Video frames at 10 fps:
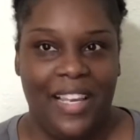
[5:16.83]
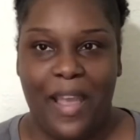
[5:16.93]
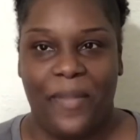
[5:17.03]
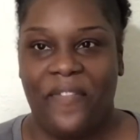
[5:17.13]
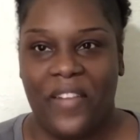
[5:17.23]

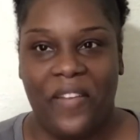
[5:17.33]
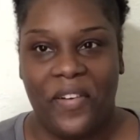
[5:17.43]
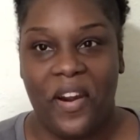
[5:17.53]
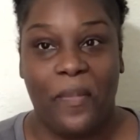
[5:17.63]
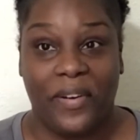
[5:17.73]
my favorite
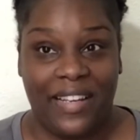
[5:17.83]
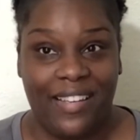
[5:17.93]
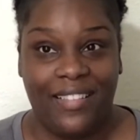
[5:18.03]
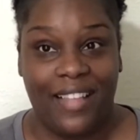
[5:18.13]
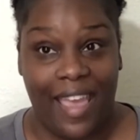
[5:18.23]
number
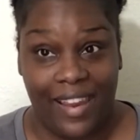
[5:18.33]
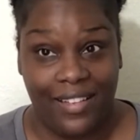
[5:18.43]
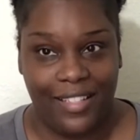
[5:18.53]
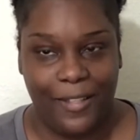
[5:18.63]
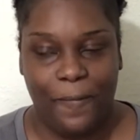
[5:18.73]
is
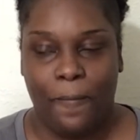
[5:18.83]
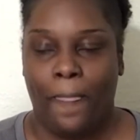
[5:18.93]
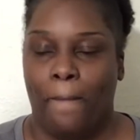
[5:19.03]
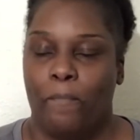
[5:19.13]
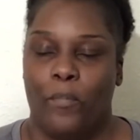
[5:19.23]
eight.
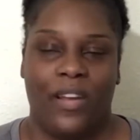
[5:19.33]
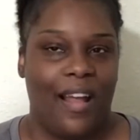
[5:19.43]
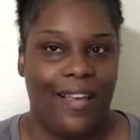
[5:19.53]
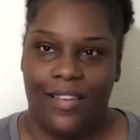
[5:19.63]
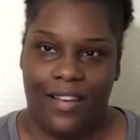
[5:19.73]
but
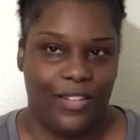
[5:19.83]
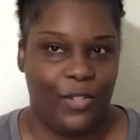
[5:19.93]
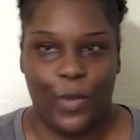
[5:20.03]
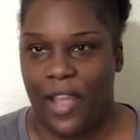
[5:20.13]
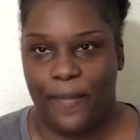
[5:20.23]
I can't
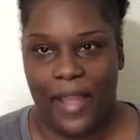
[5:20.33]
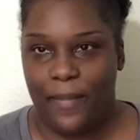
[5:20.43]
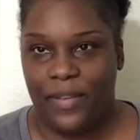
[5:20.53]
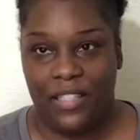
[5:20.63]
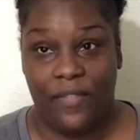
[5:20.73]
do eight
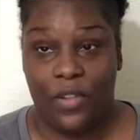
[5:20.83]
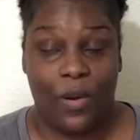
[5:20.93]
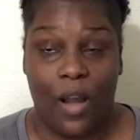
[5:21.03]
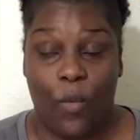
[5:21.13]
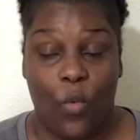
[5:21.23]
babies even though
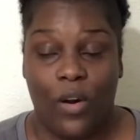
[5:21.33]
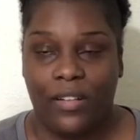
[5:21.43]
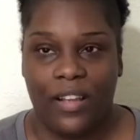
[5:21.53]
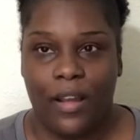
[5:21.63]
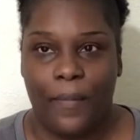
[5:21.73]
I want
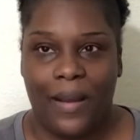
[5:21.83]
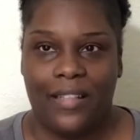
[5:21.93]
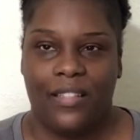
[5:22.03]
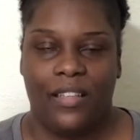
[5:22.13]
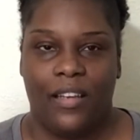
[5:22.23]
them. I
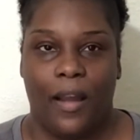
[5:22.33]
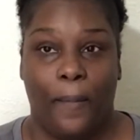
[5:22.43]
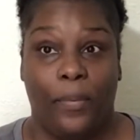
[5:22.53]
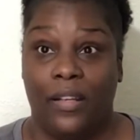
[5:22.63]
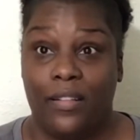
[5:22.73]
see a
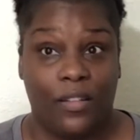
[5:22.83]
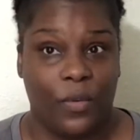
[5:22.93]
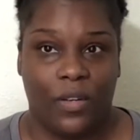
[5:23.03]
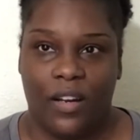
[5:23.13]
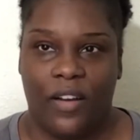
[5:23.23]

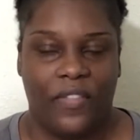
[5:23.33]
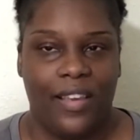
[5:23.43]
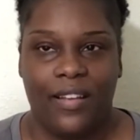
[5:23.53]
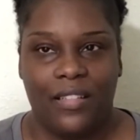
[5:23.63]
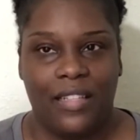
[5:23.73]
plethora of
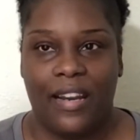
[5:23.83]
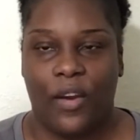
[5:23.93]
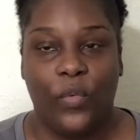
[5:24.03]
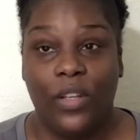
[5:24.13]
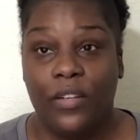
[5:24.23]
kits that I
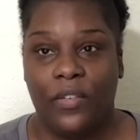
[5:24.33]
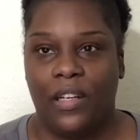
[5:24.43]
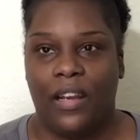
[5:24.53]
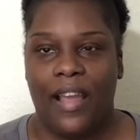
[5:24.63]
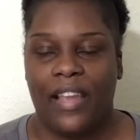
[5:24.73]
really, really
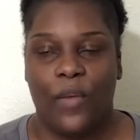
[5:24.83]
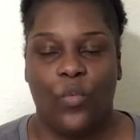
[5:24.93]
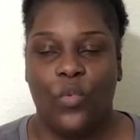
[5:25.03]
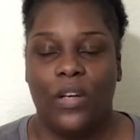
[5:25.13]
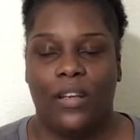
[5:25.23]
like and
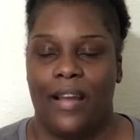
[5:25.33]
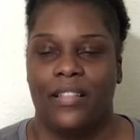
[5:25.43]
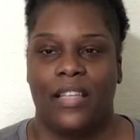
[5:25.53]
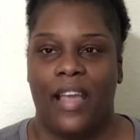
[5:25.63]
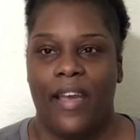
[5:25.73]
would like
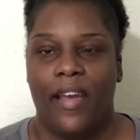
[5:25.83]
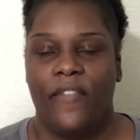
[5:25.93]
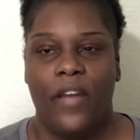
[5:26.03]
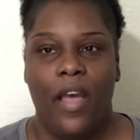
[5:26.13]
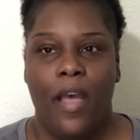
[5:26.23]
to have,
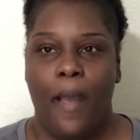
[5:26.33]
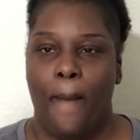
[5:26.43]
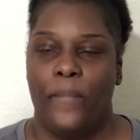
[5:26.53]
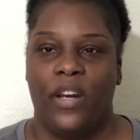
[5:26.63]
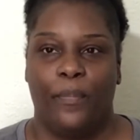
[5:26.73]

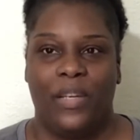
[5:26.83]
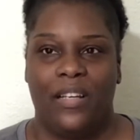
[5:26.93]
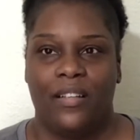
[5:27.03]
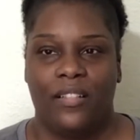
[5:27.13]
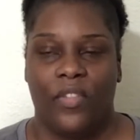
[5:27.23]
but
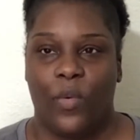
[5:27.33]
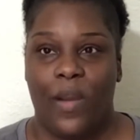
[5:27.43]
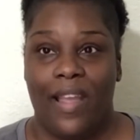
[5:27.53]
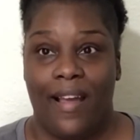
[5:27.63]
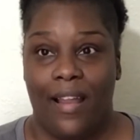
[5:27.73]
because of the
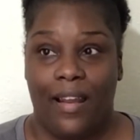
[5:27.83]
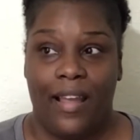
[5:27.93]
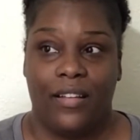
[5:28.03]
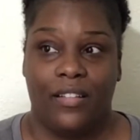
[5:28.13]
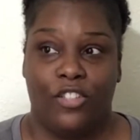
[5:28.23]
way I
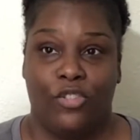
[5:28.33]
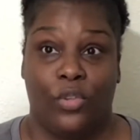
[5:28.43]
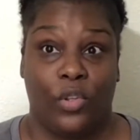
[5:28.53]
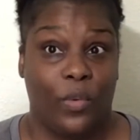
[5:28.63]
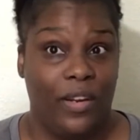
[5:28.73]
like to
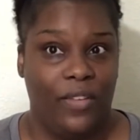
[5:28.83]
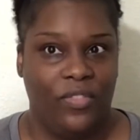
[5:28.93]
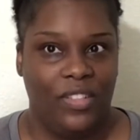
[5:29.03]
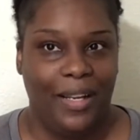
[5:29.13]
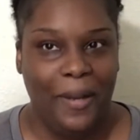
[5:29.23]

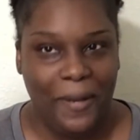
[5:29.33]
thrift